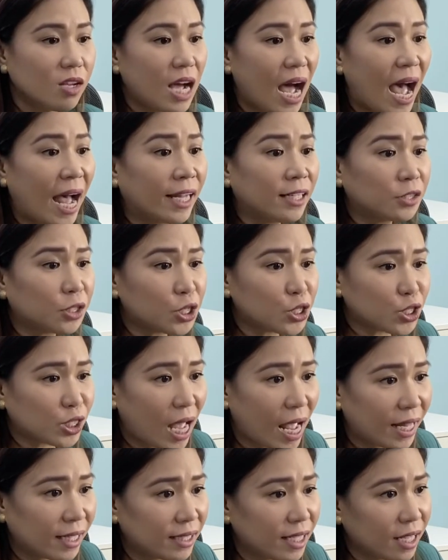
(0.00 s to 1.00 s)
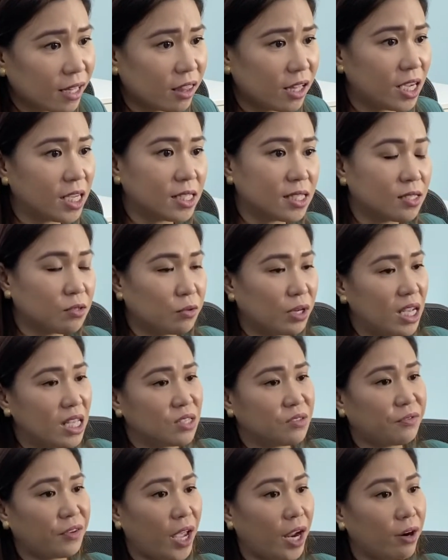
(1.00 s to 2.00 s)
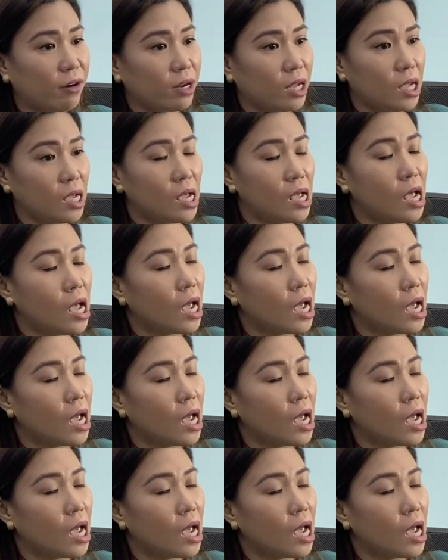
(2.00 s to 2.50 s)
Understanding this is very